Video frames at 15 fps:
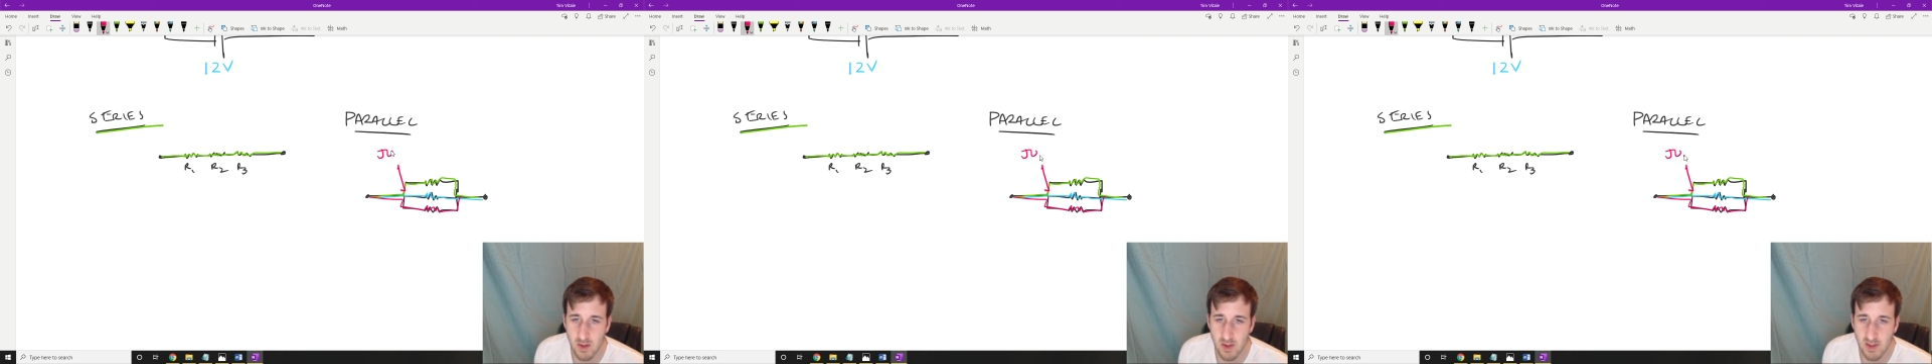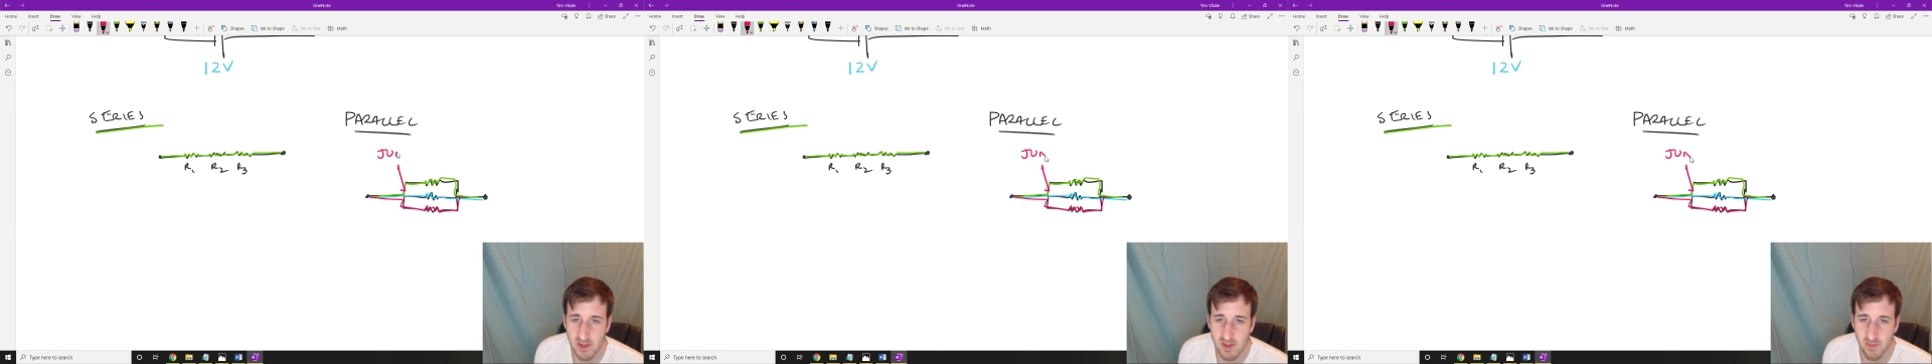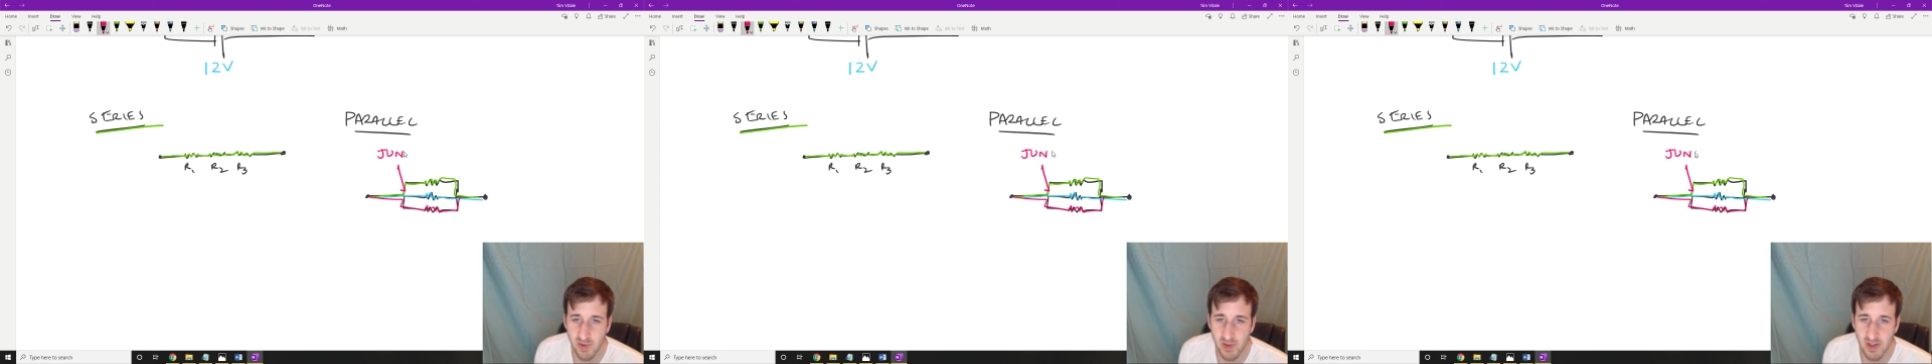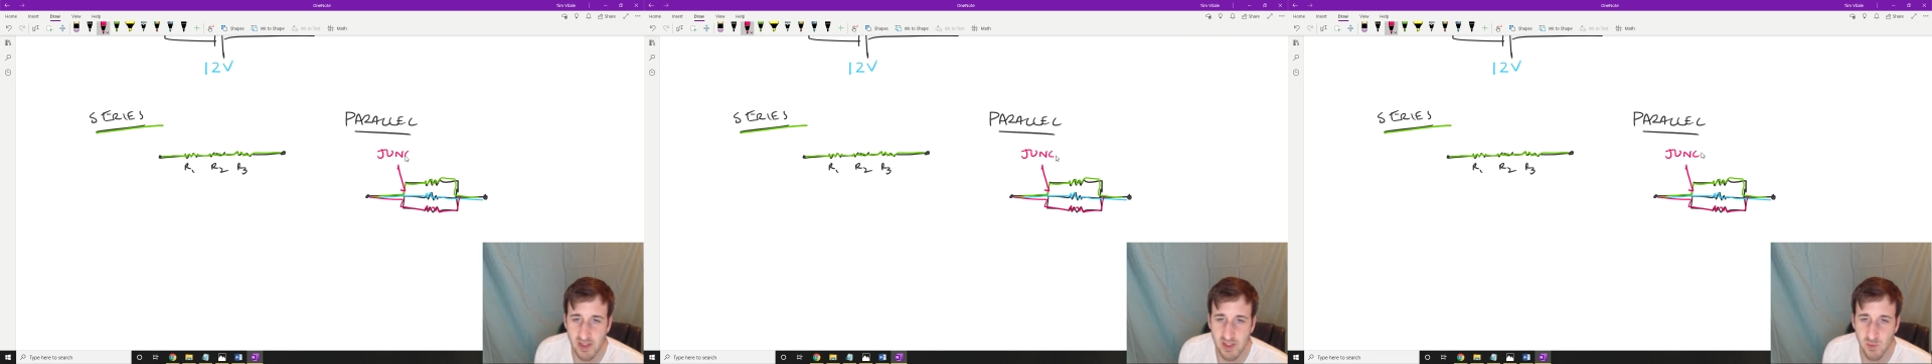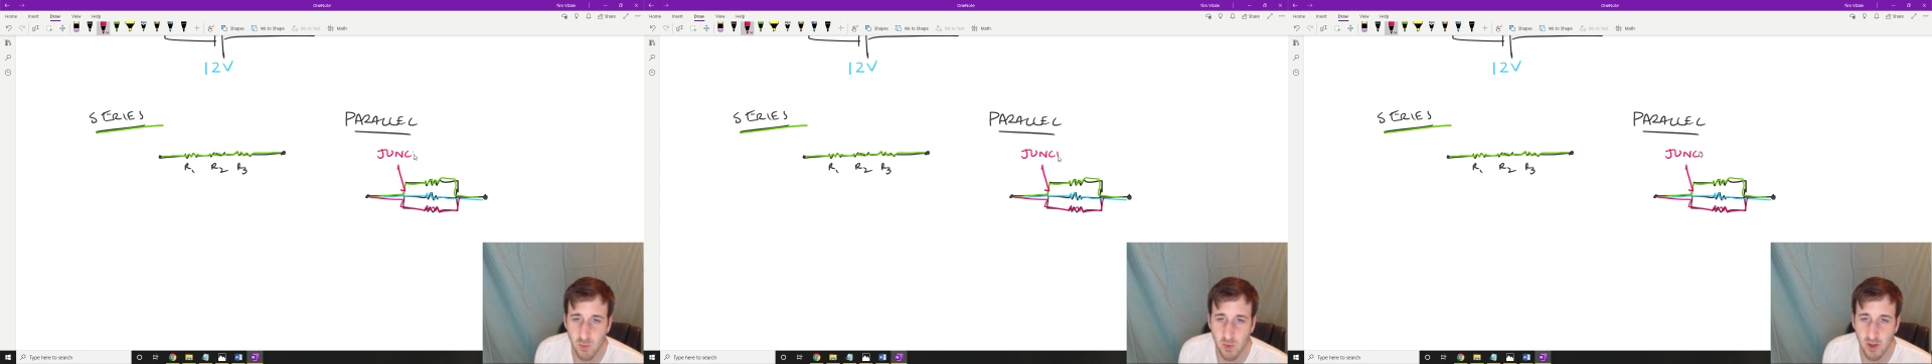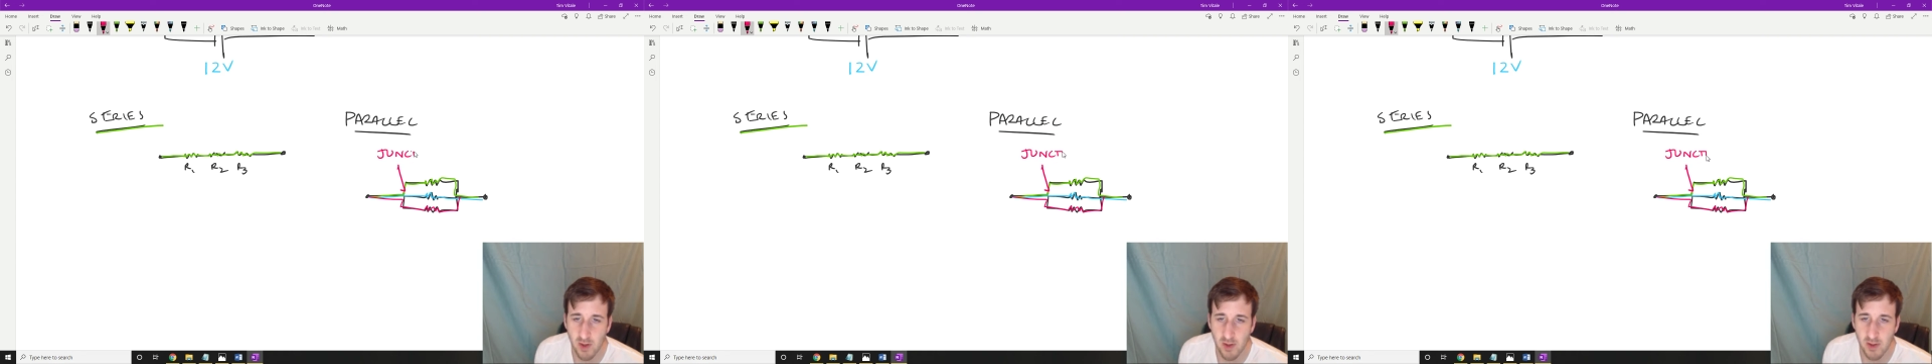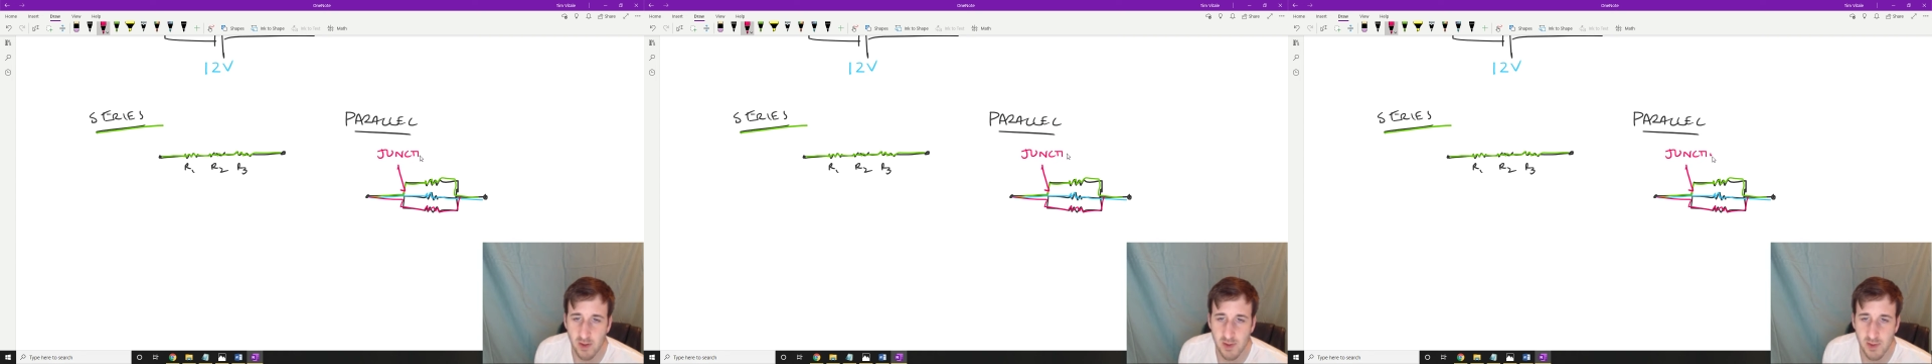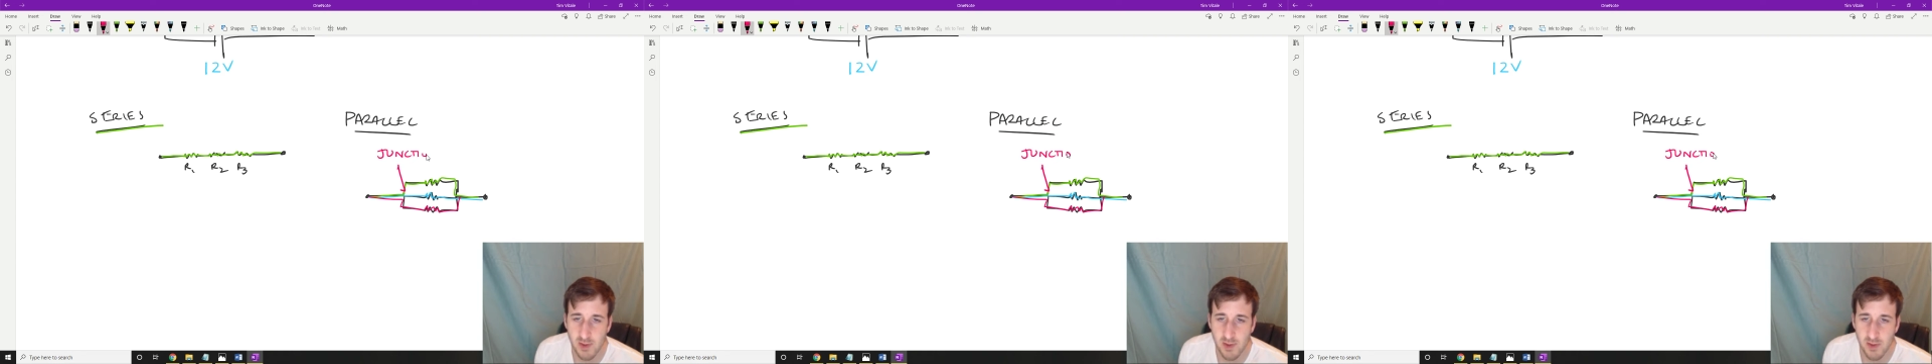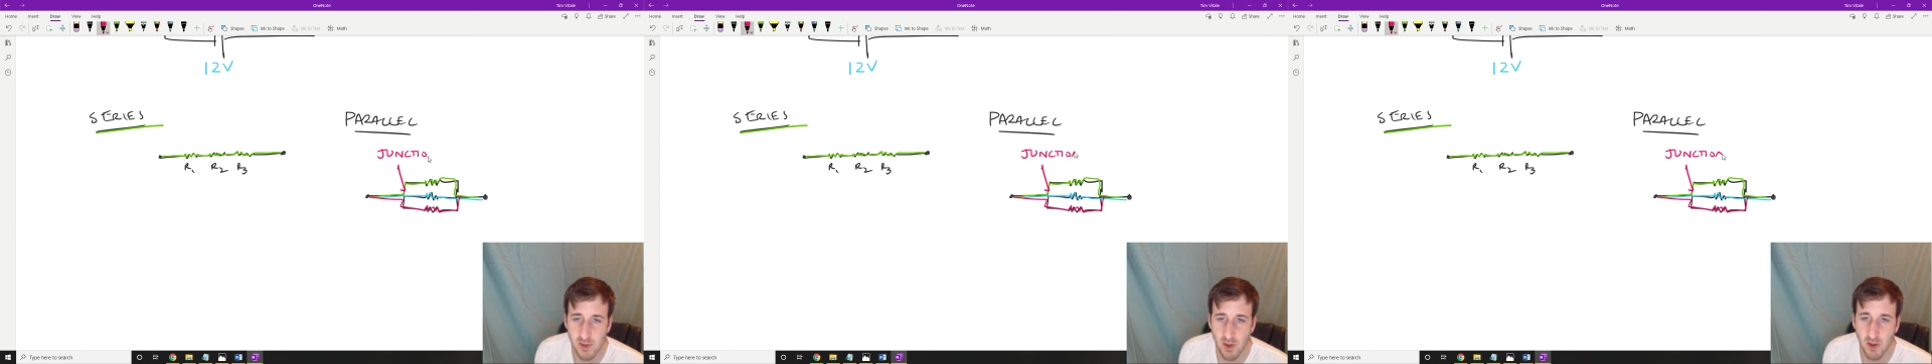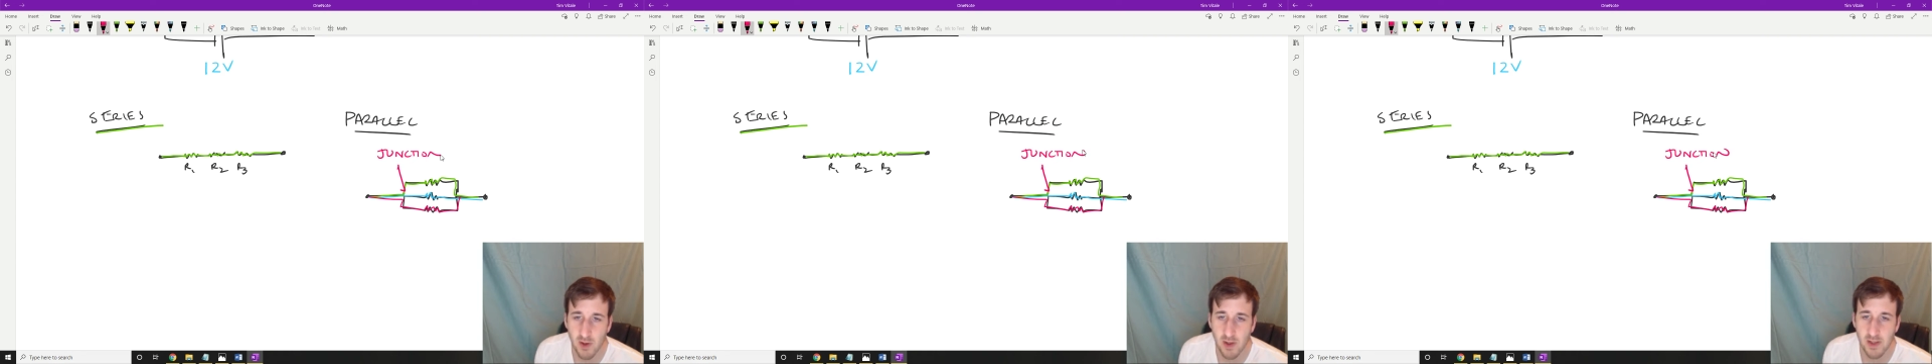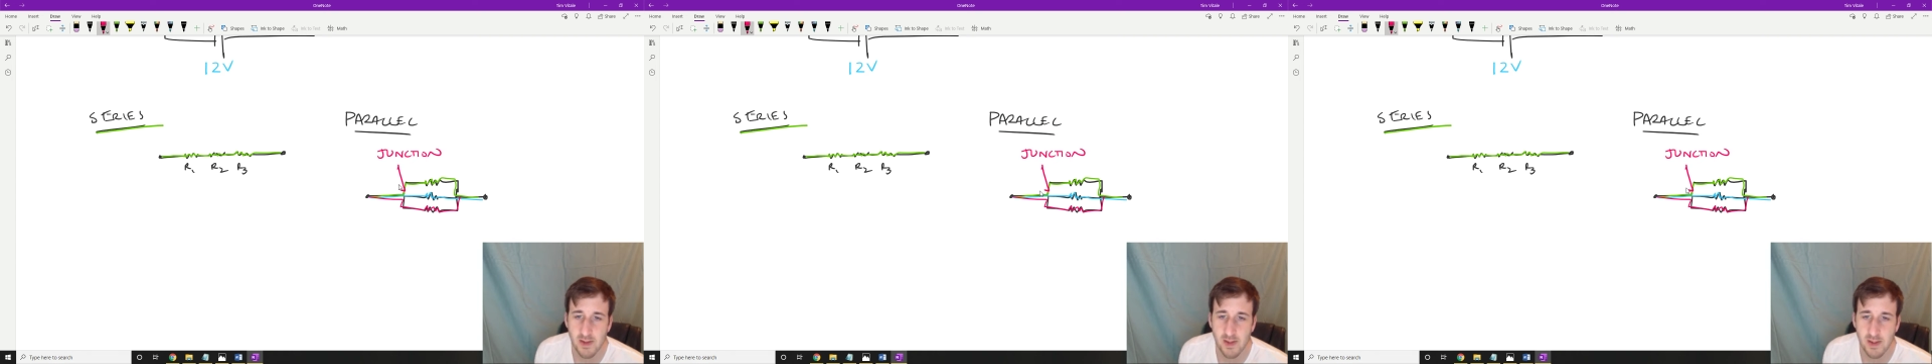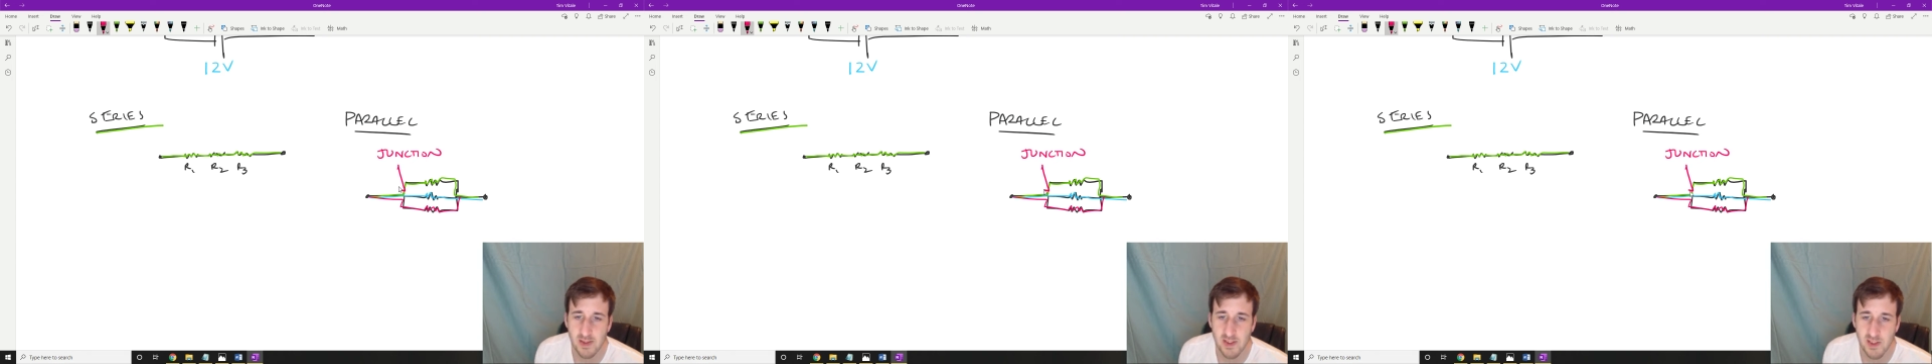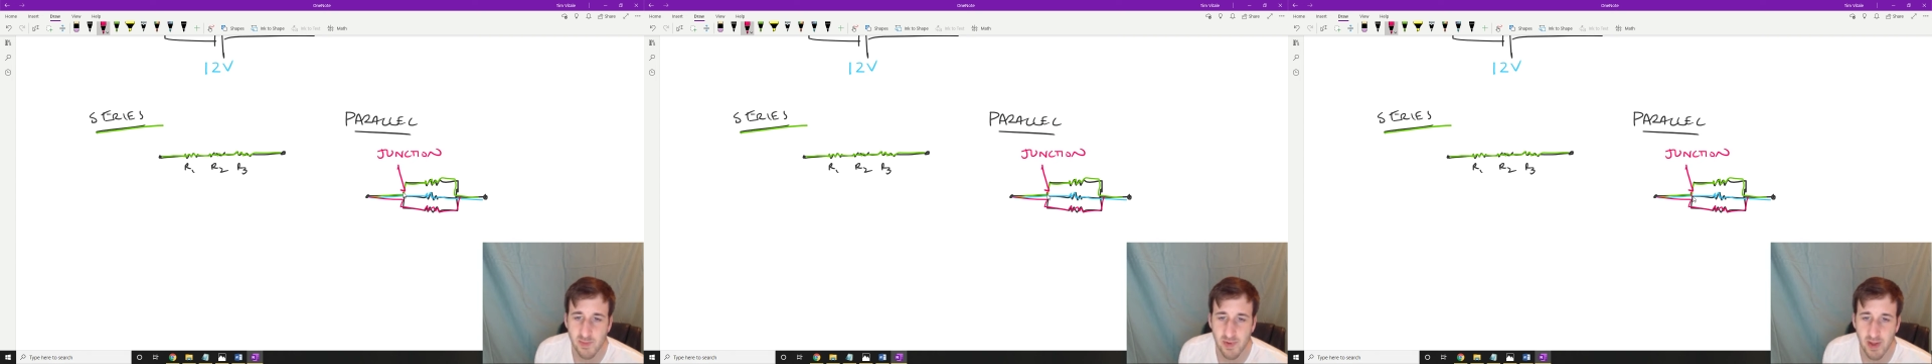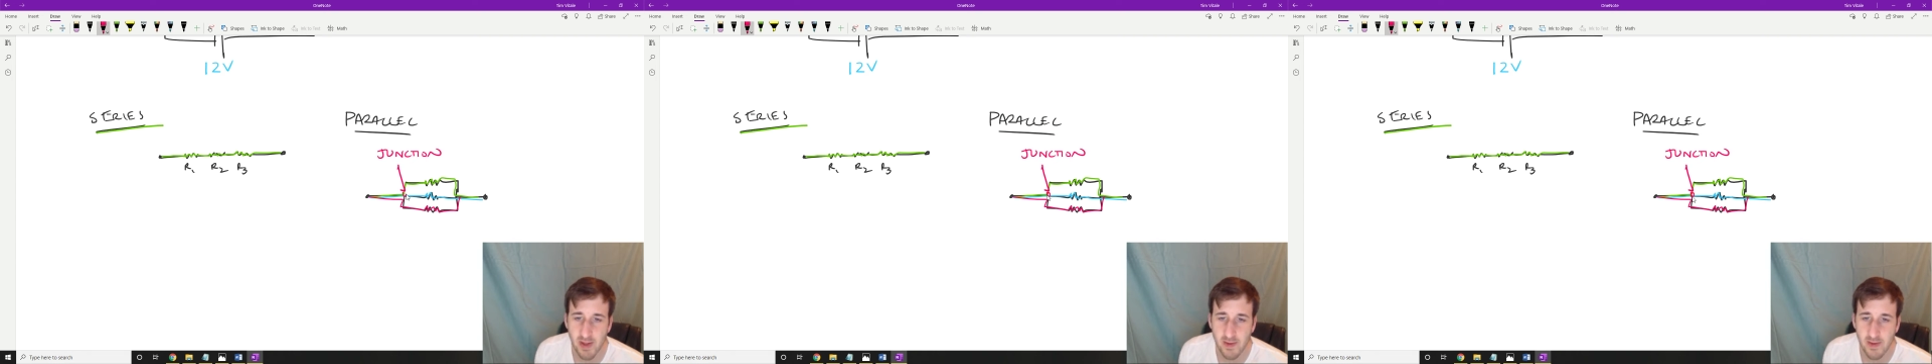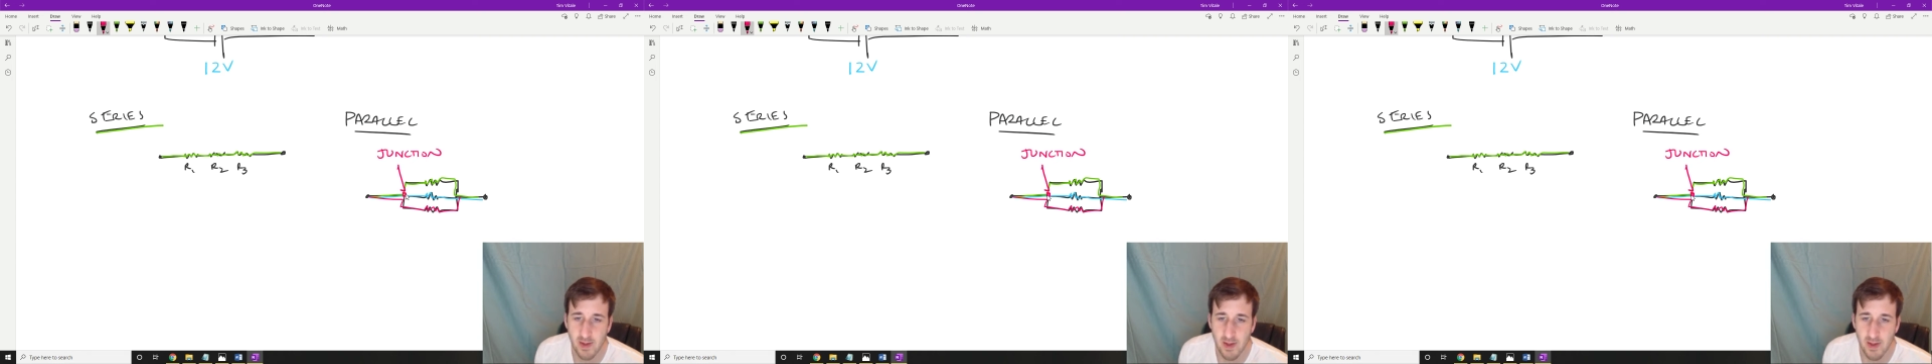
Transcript: is a place where current can split.